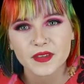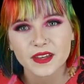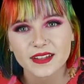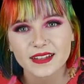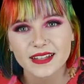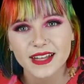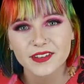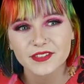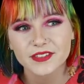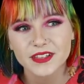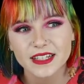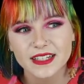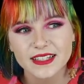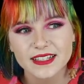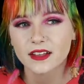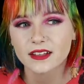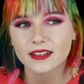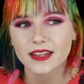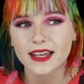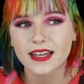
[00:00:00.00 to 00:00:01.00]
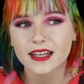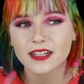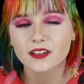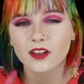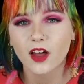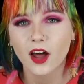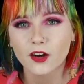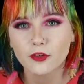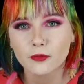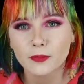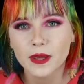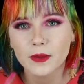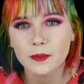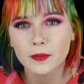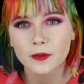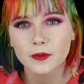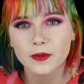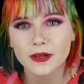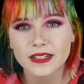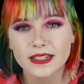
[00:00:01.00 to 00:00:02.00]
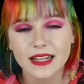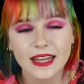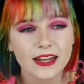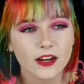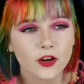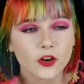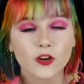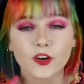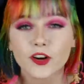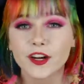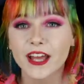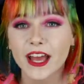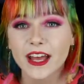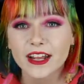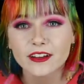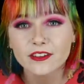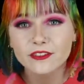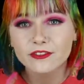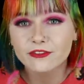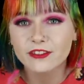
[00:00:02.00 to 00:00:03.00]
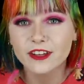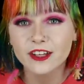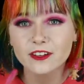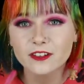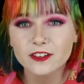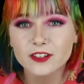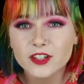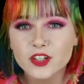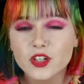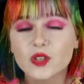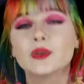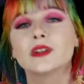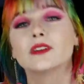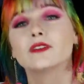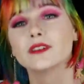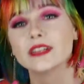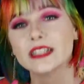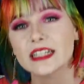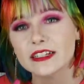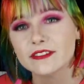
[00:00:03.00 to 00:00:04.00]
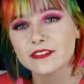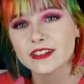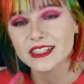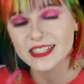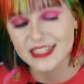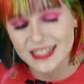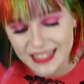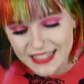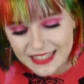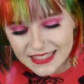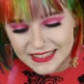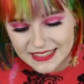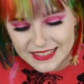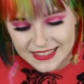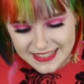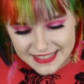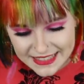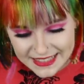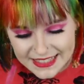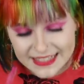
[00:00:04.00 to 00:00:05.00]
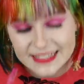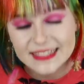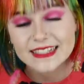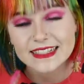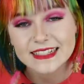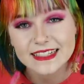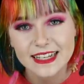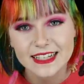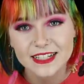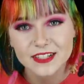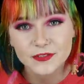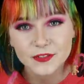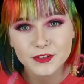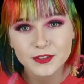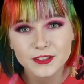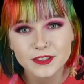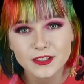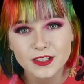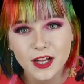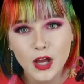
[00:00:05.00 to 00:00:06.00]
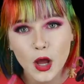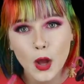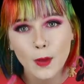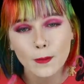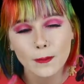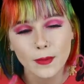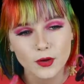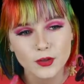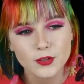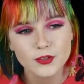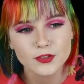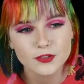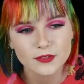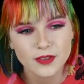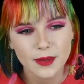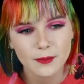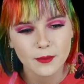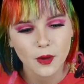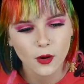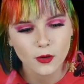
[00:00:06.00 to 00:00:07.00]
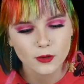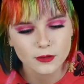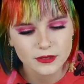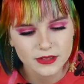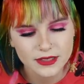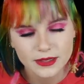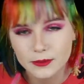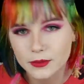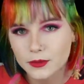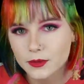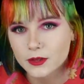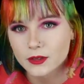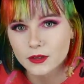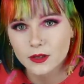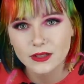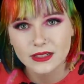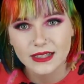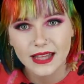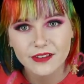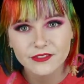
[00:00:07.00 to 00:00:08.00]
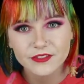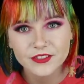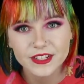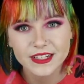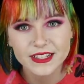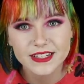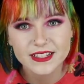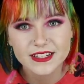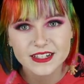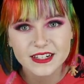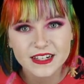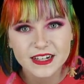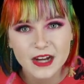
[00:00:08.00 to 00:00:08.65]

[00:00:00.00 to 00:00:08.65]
leftists. Like, a lot of people in, like, creative fields who are really ridiculously successful, most of them hold liberal or leftist